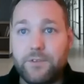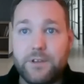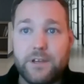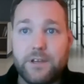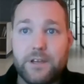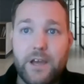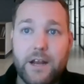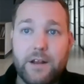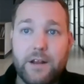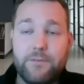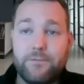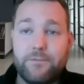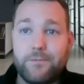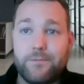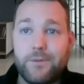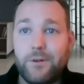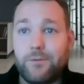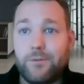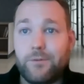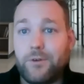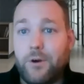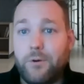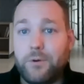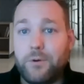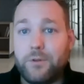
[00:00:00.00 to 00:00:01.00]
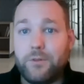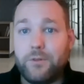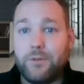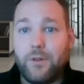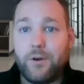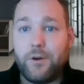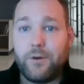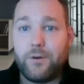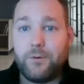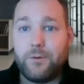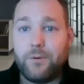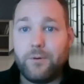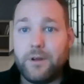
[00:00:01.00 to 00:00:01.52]
kind of going
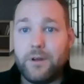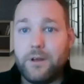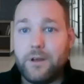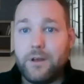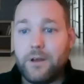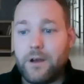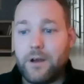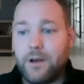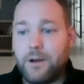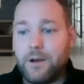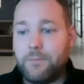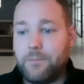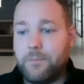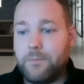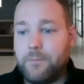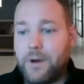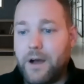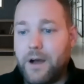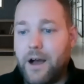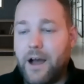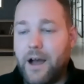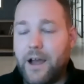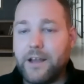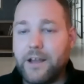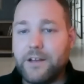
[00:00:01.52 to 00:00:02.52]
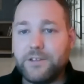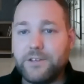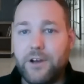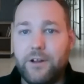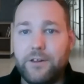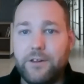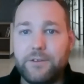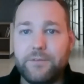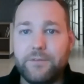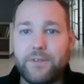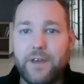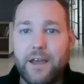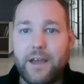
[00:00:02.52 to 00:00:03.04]
low behind
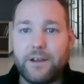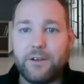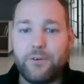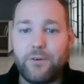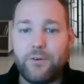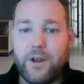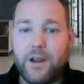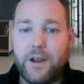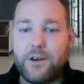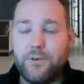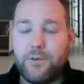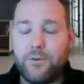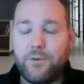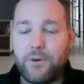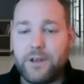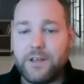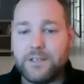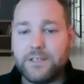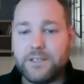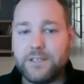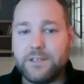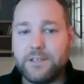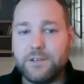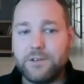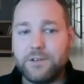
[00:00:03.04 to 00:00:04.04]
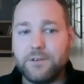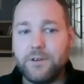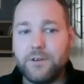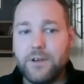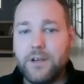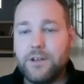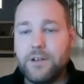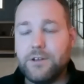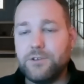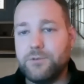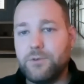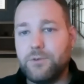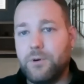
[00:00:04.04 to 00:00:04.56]
all of that gray noise to
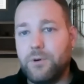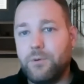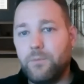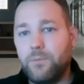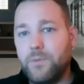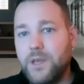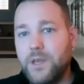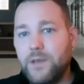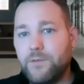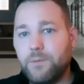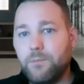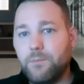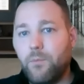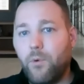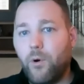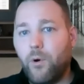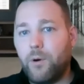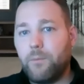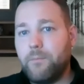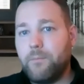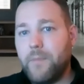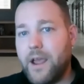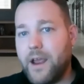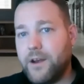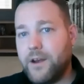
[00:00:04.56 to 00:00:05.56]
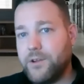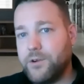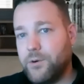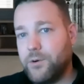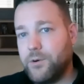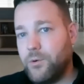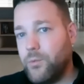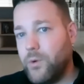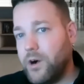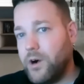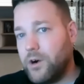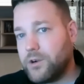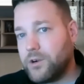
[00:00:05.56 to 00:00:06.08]
do a even more
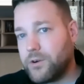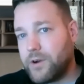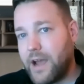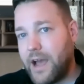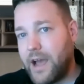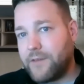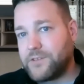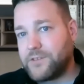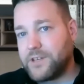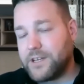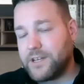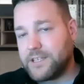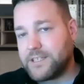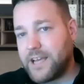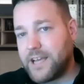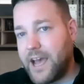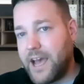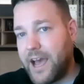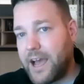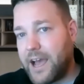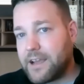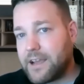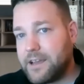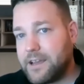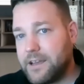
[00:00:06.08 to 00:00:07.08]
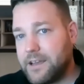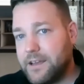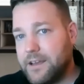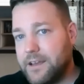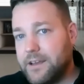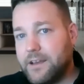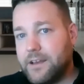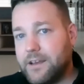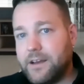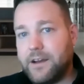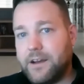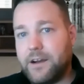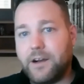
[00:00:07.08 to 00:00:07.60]
manual, well-crafted attack,
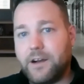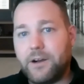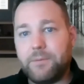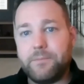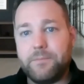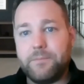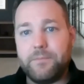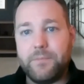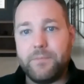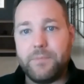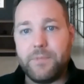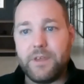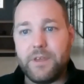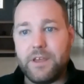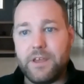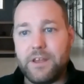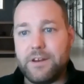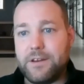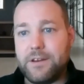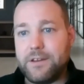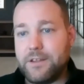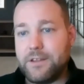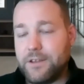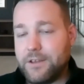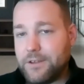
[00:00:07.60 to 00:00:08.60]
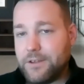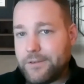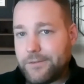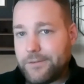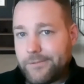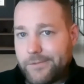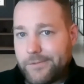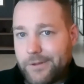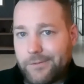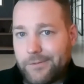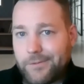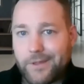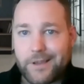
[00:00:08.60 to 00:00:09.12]
then
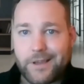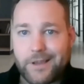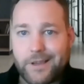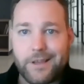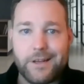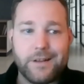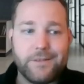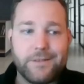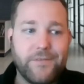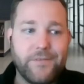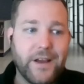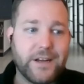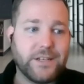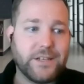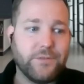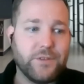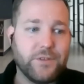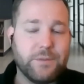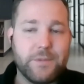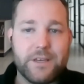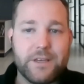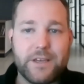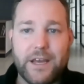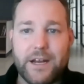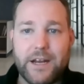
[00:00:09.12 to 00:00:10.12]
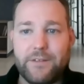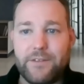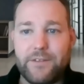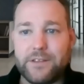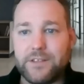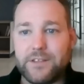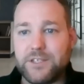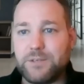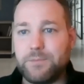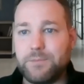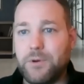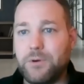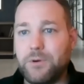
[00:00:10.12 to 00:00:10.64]
that can effectively be kind of like the
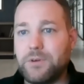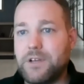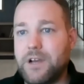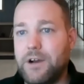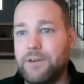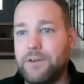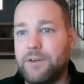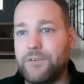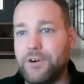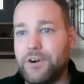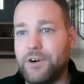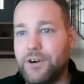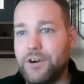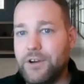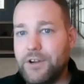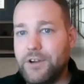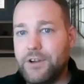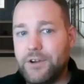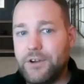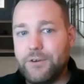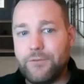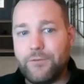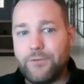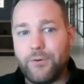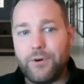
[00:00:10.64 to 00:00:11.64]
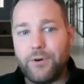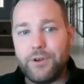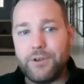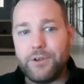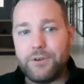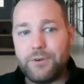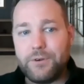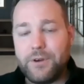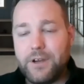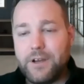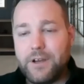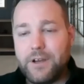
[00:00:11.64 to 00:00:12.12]
smoke cover for you.